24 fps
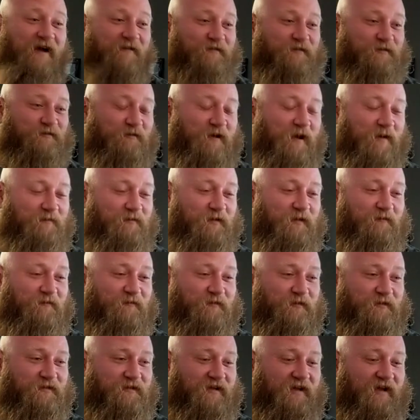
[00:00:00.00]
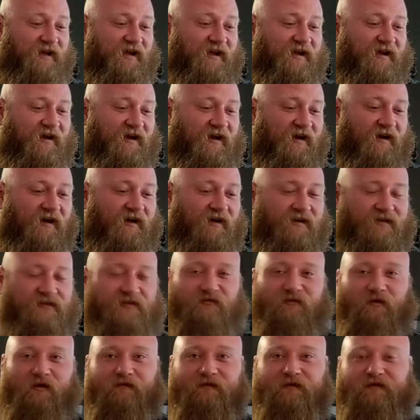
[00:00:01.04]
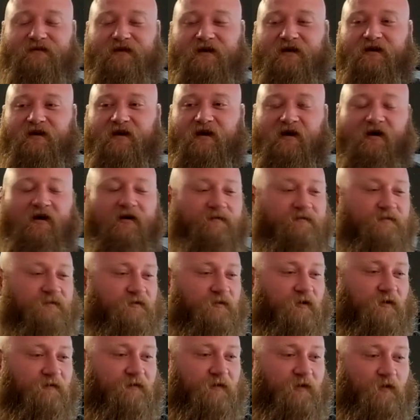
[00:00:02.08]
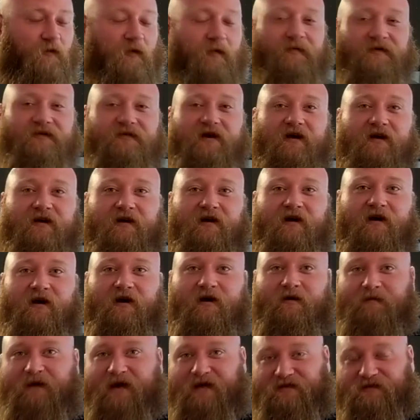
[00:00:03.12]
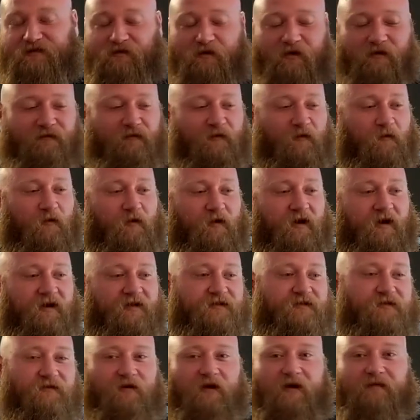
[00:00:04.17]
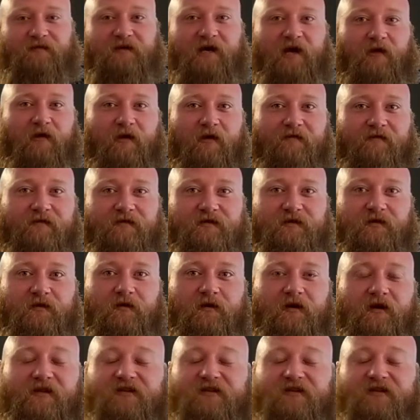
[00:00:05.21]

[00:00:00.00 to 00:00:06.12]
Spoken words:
have us wrapped up for today. StrongFit.com, StrongFitEquipment.com, at StrongFit1 on Instagram, Tyler F. and Stone on